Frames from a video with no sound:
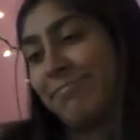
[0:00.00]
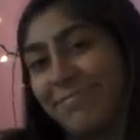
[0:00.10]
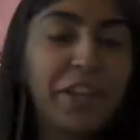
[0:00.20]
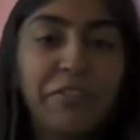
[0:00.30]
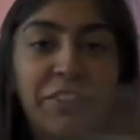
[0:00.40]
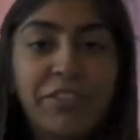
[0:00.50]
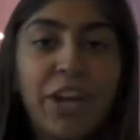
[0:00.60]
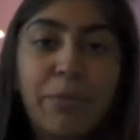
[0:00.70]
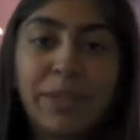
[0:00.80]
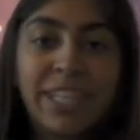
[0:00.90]
Love Fifth
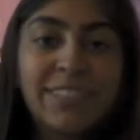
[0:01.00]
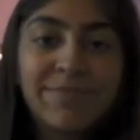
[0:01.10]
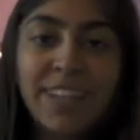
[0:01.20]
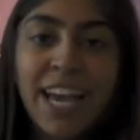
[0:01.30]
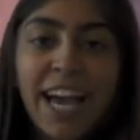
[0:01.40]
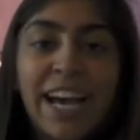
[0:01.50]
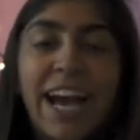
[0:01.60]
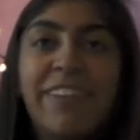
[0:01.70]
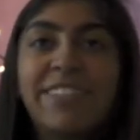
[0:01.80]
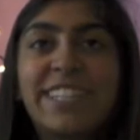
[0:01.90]
Harmony.
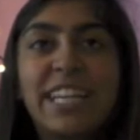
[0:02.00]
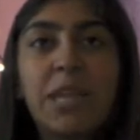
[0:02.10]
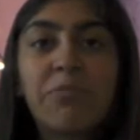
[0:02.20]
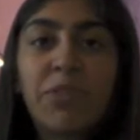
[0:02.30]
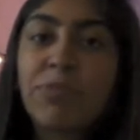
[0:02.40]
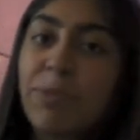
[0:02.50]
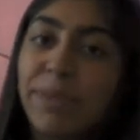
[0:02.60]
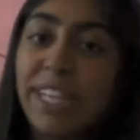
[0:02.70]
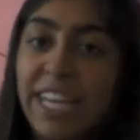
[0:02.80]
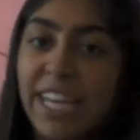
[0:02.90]
I've seen them from the
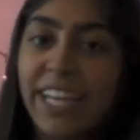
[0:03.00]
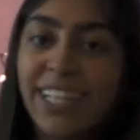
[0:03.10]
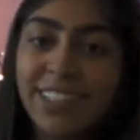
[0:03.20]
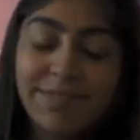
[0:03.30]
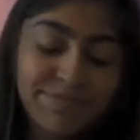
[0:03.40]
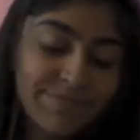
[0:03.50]
beginning.